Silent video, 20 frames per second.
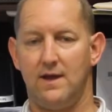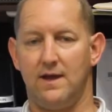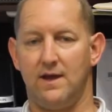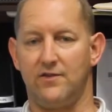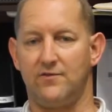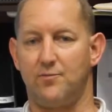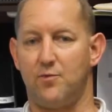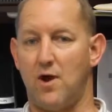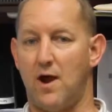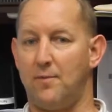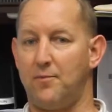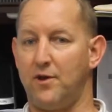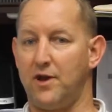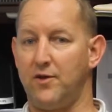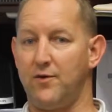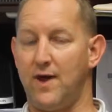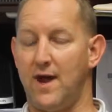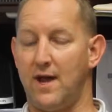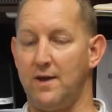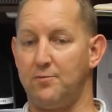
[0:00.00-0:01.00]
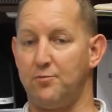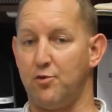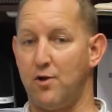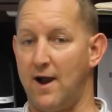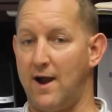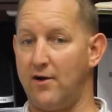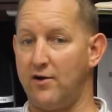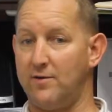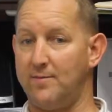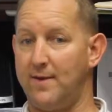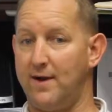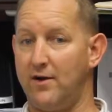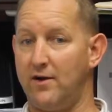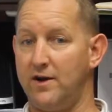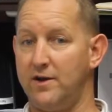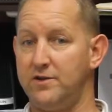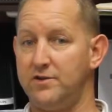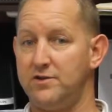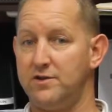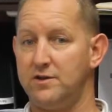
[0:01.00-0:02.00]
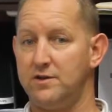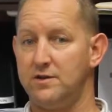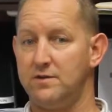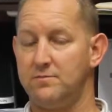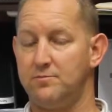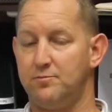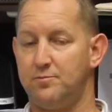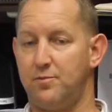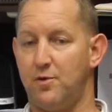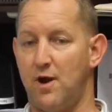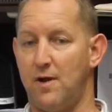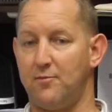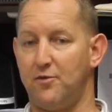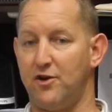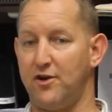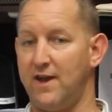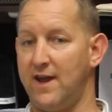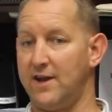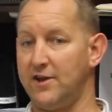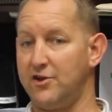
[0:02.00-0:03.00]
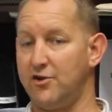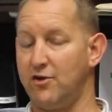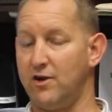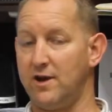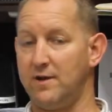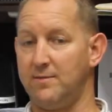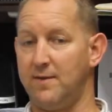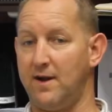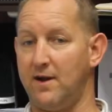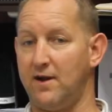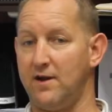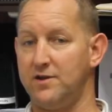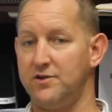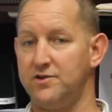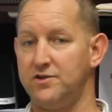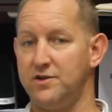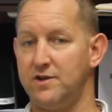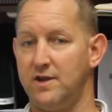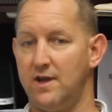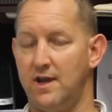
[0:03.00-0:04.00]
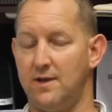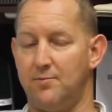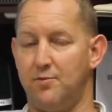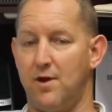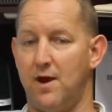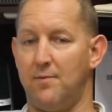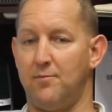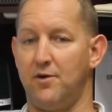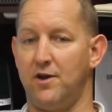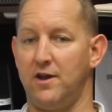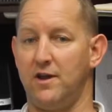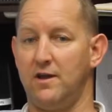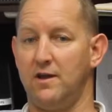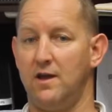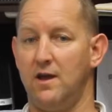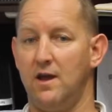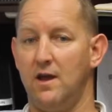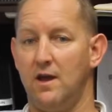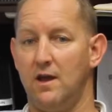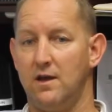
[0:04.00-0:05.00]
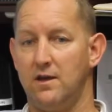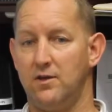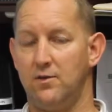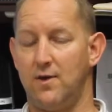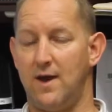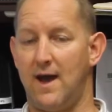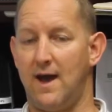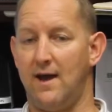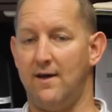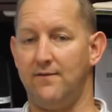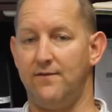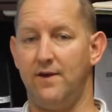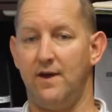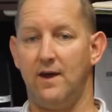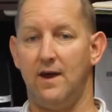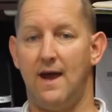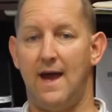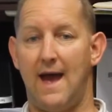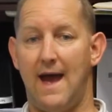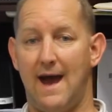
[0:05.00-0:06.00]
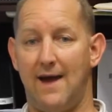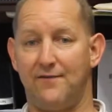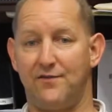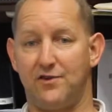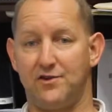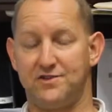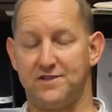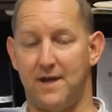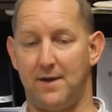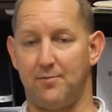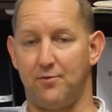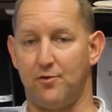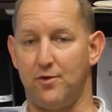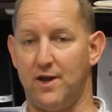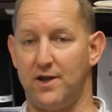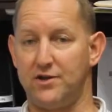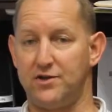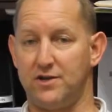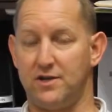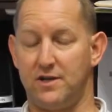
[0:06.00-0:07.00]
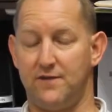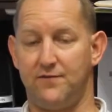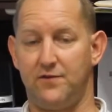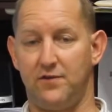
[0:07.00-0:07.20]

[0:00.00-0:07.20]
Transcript: It's property you had prior to marriage, property you had during marriage, and property you have after separation.